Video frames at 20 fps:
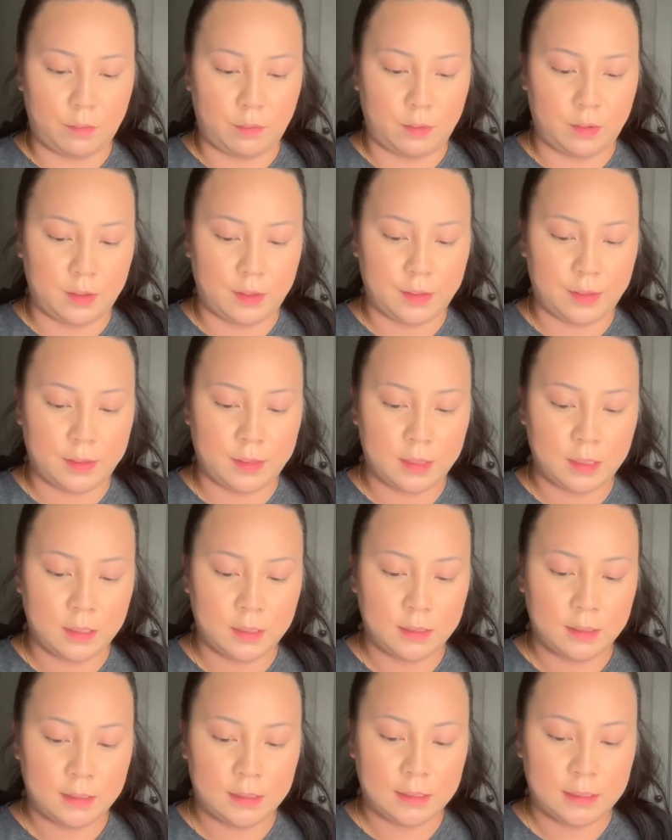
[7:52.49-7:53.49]
with
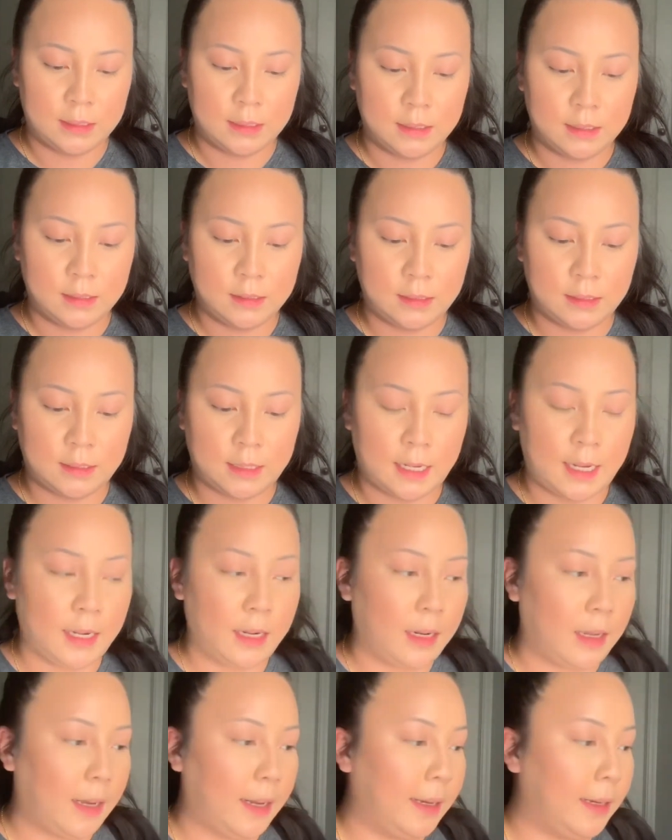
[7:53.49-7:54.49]

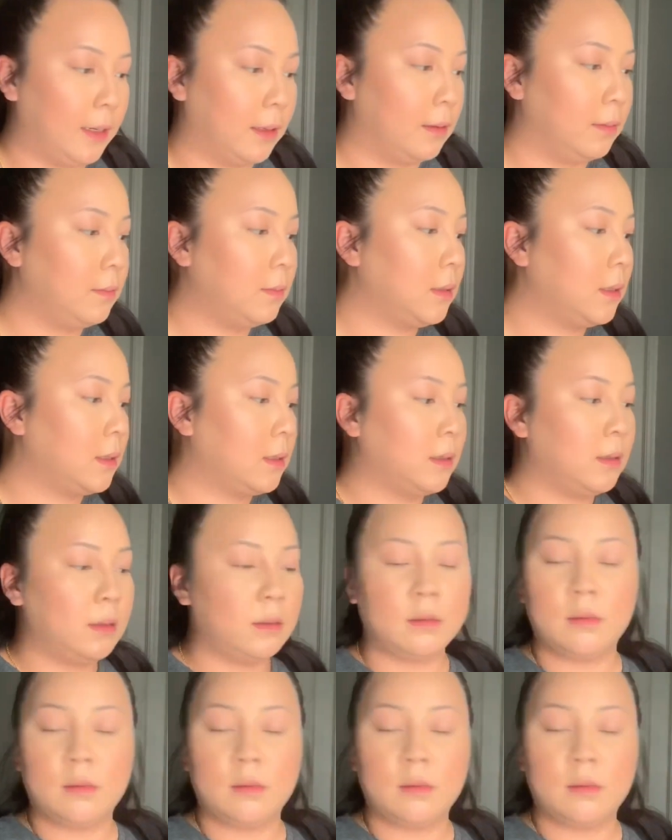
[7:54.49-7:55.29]
10 items.